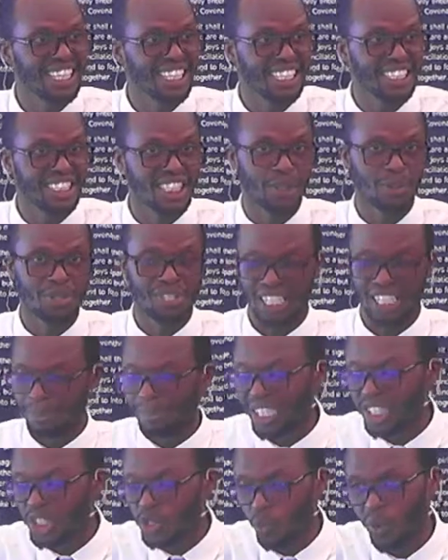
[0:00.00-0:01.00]
in Jerusalem.
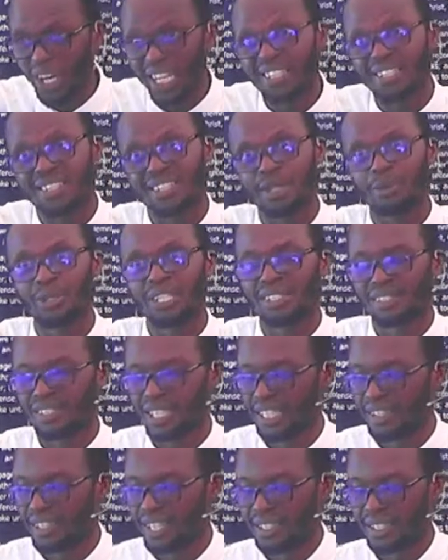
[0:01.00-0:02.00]
And twice he will
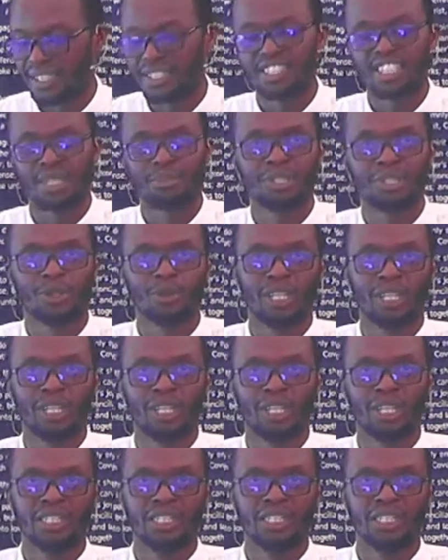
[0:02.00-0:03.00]
say that in chapter
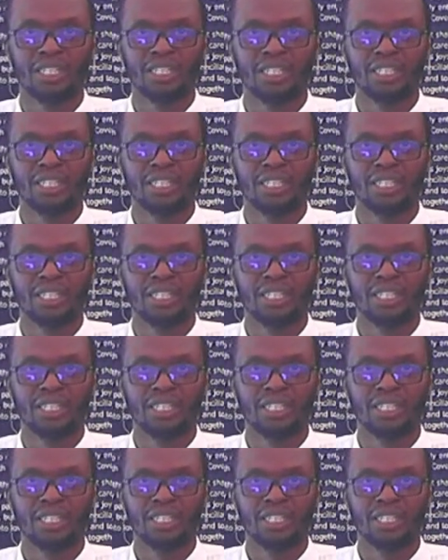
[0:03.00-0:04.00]
1.
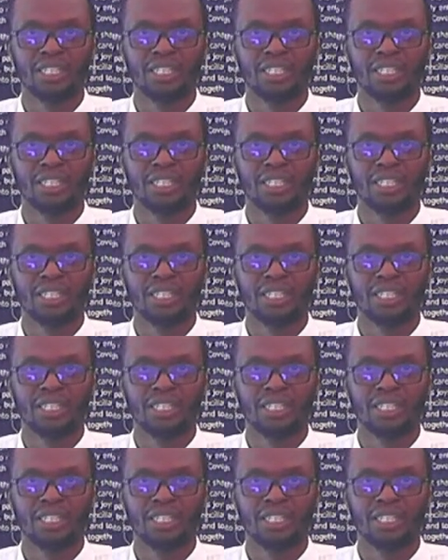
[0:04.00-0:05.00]
King in
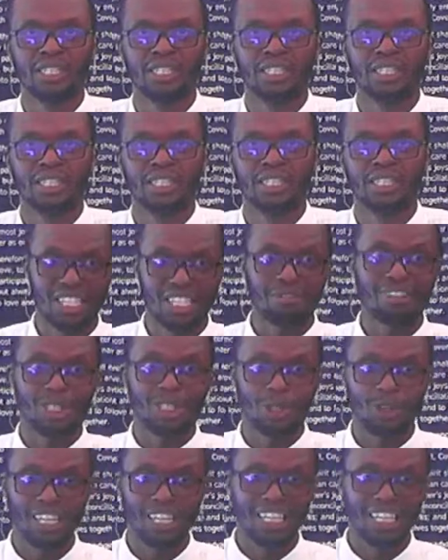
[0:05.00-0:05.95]
Jerusalem. Whatever toil